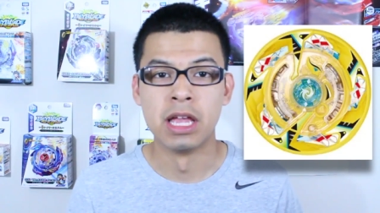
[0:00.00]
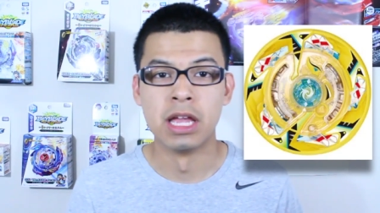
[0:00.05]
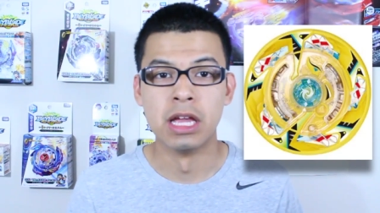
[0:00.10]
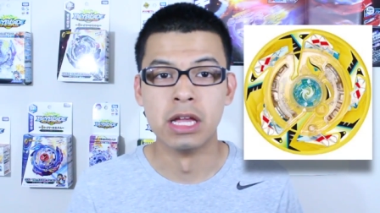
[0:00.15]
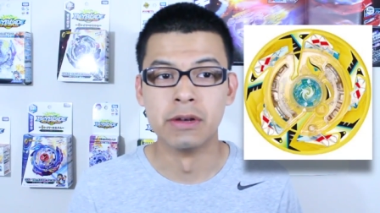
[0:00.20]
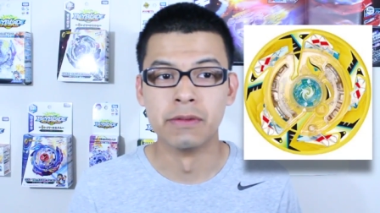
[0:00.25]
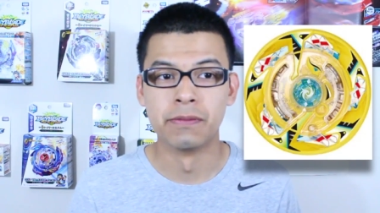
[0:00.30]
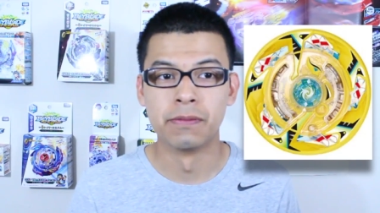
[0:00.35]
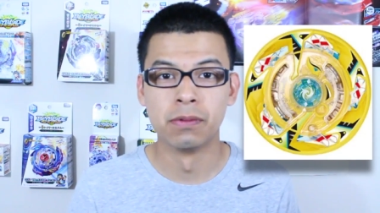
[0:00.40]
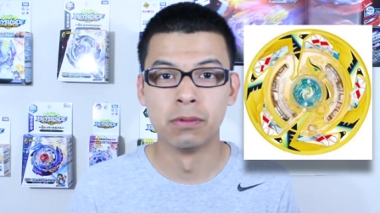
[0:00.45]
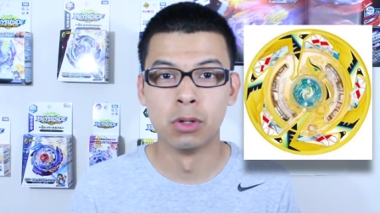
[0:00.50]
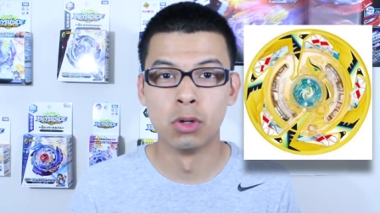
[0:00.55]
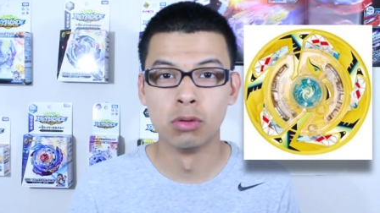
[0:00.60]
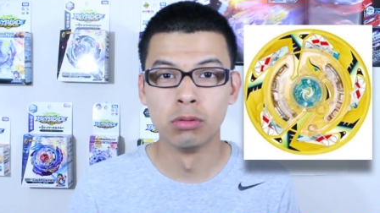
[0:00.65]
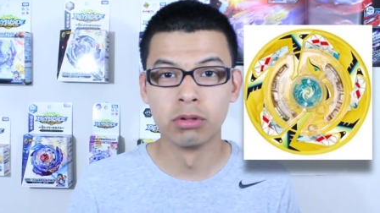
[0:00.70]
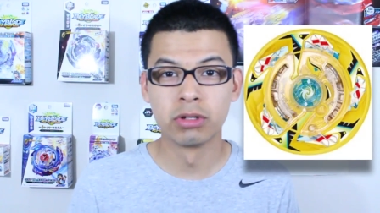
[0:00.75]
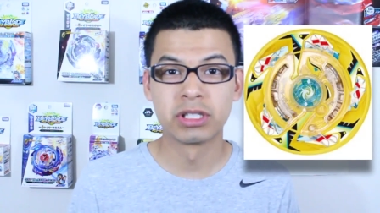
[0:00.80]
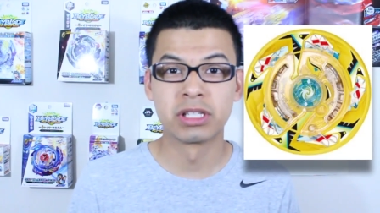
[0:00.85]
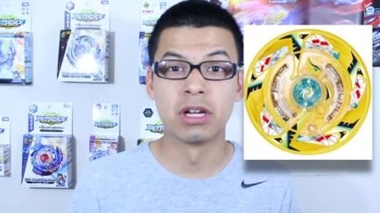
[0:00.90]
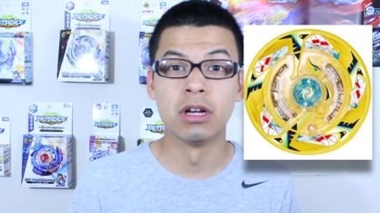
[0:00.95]
And Flow
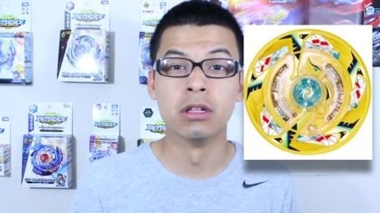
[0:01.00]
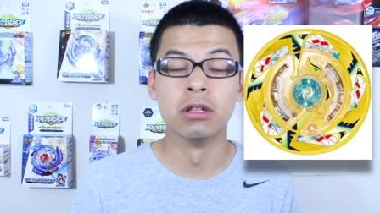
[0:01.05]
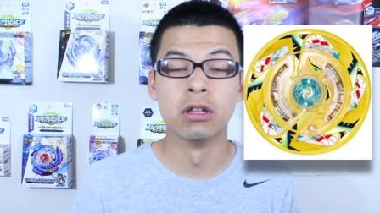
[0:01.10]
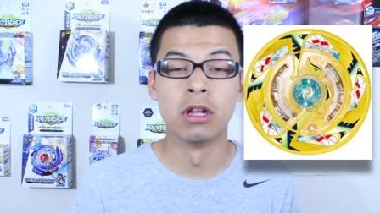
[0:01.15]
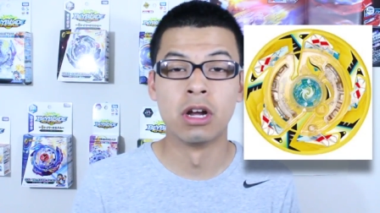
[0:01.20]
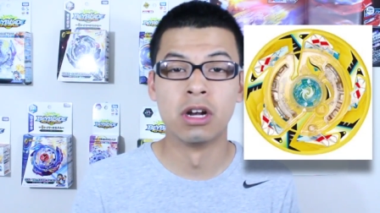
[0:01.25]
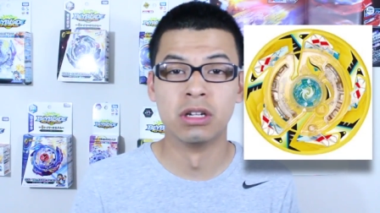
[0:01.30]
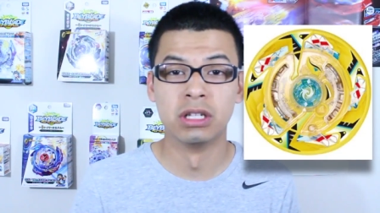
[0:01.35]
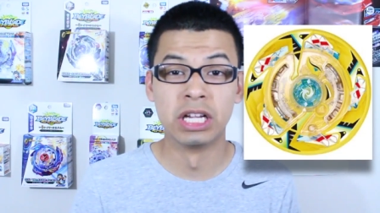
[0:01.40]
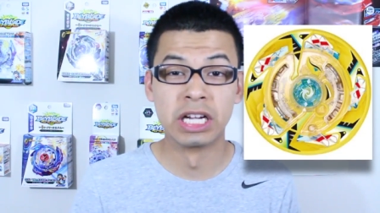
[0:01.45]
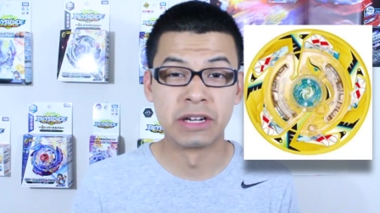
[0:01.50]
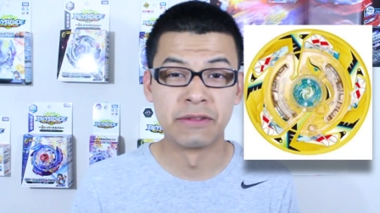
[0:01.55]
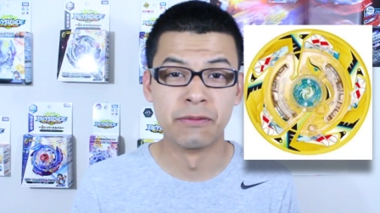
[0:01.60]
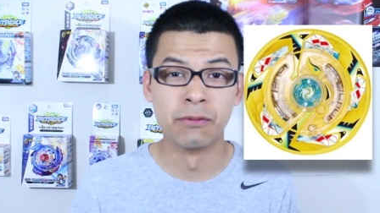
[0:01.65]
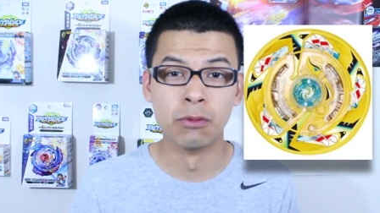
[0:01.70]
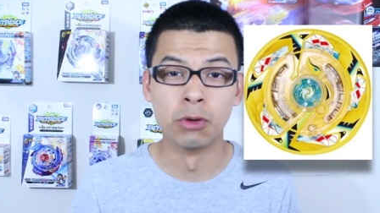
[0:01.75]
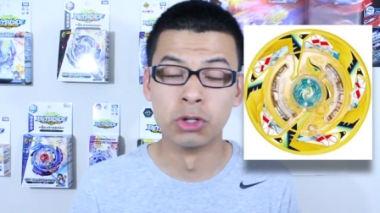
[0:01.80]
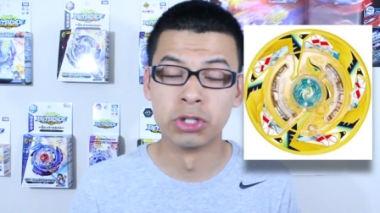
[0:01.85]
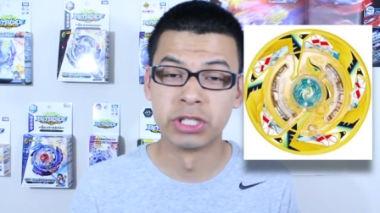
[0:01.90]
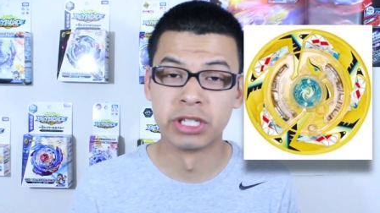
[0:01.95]
looks a lot like
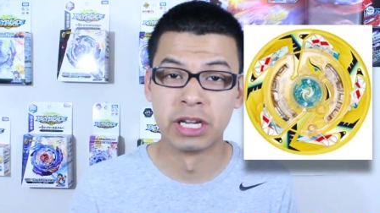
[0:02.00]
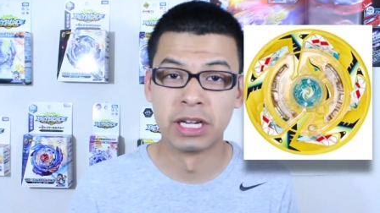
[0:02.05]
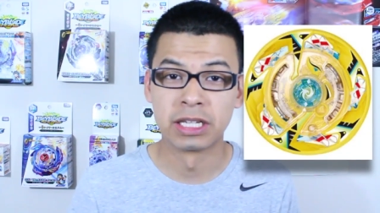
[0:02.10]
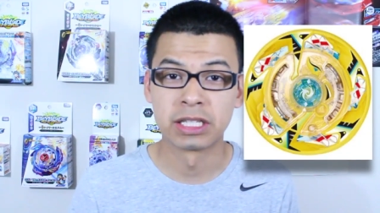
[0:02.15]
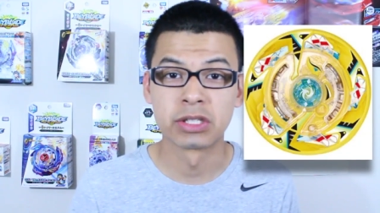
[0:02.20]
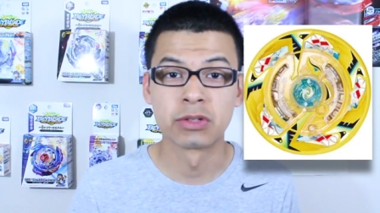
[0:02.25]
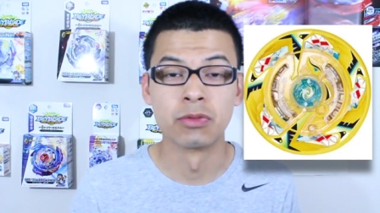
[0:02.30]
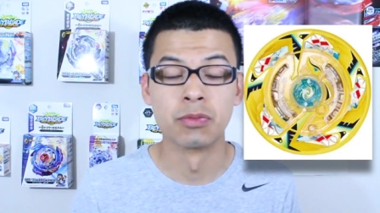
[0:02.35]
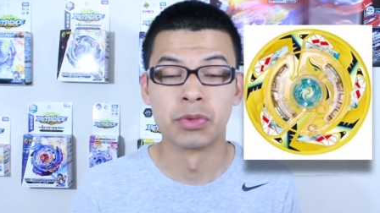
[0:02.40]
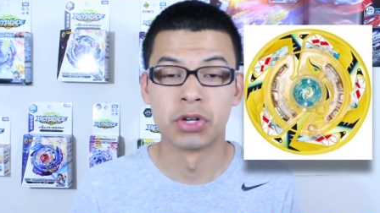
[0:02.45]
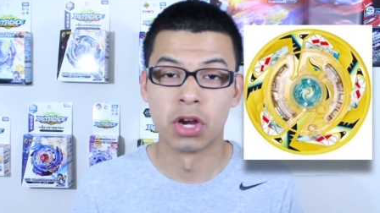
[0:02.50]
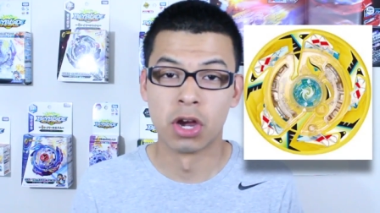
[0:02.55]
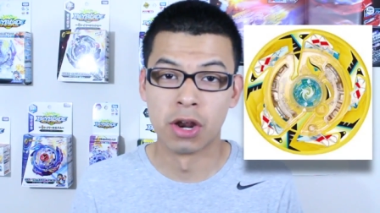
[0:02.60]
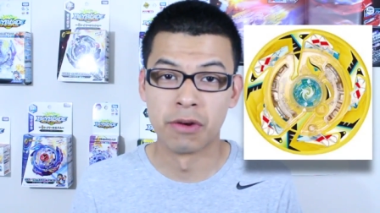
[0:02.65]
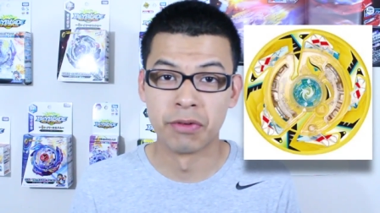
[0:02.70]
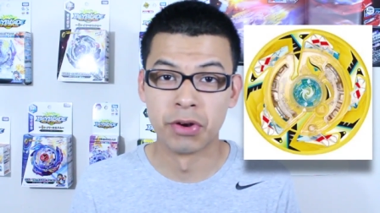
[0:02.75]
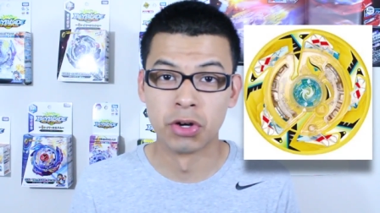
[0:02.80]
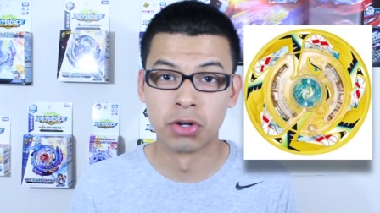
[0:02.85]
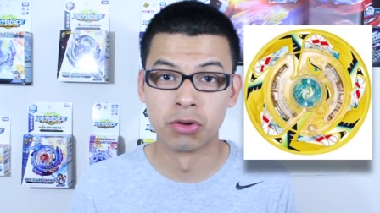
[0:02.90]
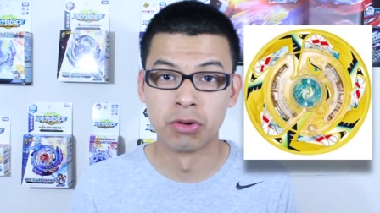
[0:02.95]
Vortex from
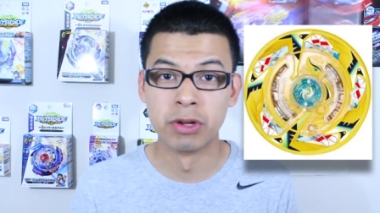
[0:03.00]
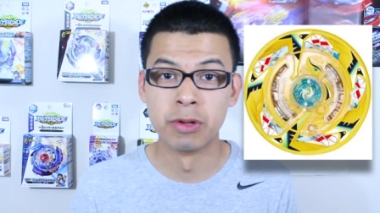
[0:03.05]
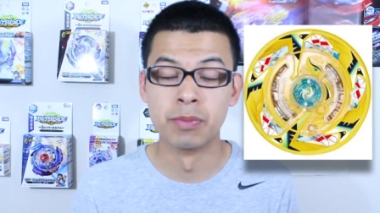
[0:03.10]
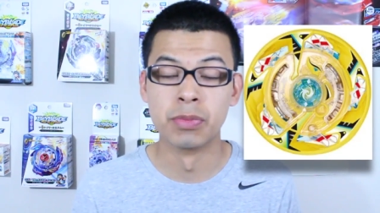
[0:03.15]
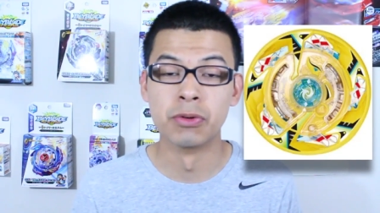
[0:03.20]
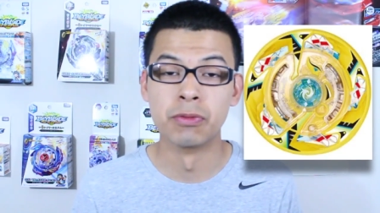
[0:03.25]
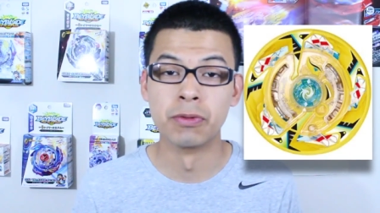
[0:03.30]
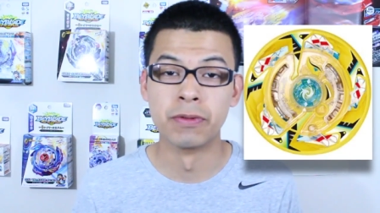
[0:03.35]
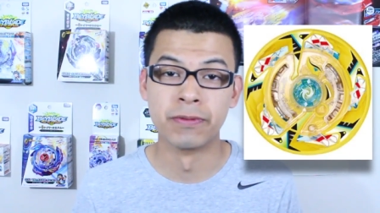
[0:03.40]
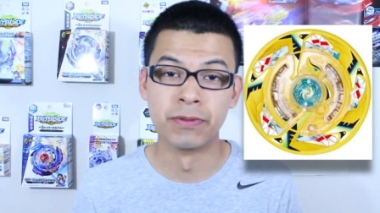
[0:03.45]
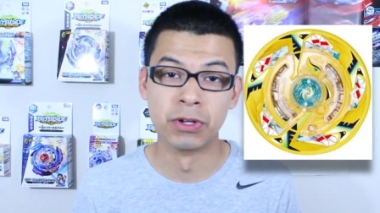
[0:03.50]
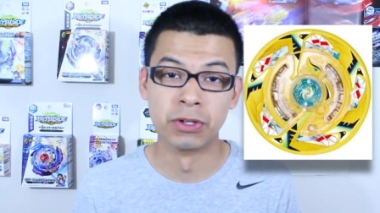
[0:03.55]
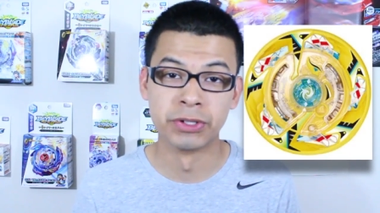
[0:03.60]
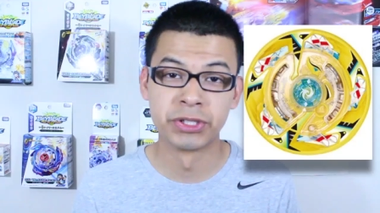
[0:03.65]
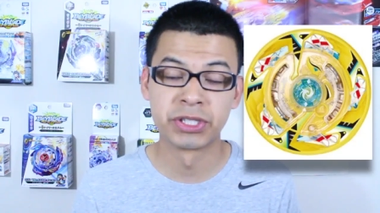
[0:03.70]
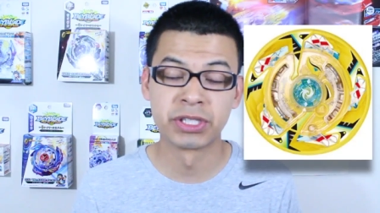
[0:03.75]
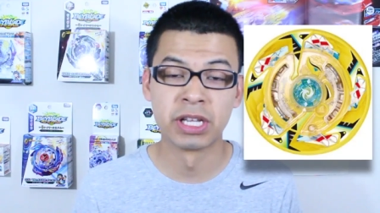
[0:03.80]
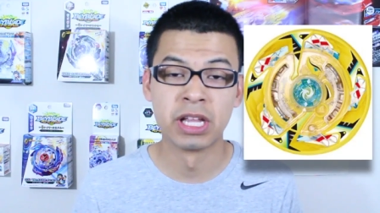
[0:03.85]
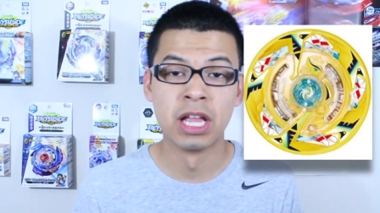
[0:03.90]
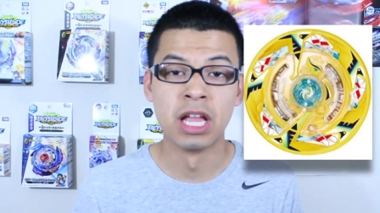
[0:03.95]
God Valkyrie, but
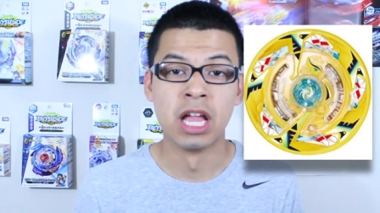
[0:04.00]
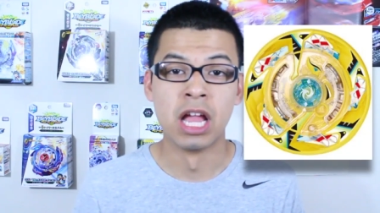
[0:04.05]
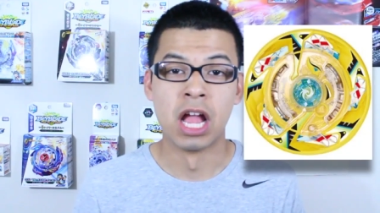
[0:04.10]
reversed.